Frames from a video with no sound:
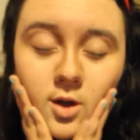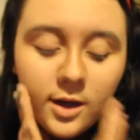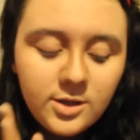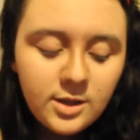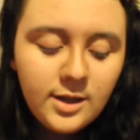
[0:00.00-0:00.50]

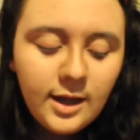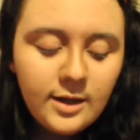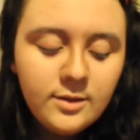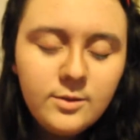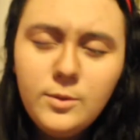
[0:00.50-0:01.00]
Actually,
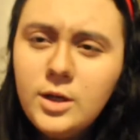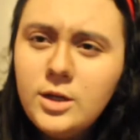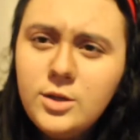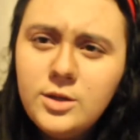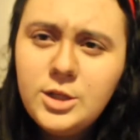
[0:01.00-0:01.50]
yeah, we're
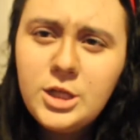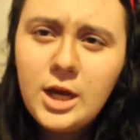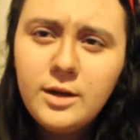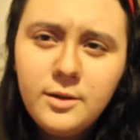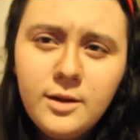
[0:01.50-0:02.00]
going to do the
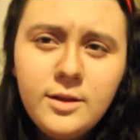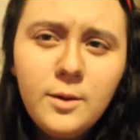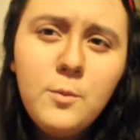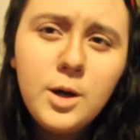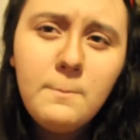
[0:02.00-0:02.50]
chin, and
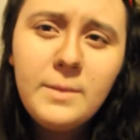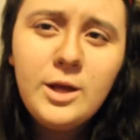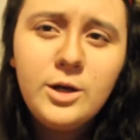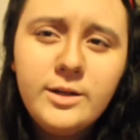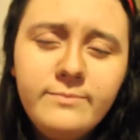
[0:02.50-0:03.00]
then we're going to
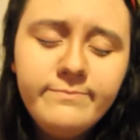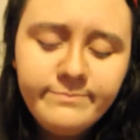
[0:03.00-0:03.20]
be good.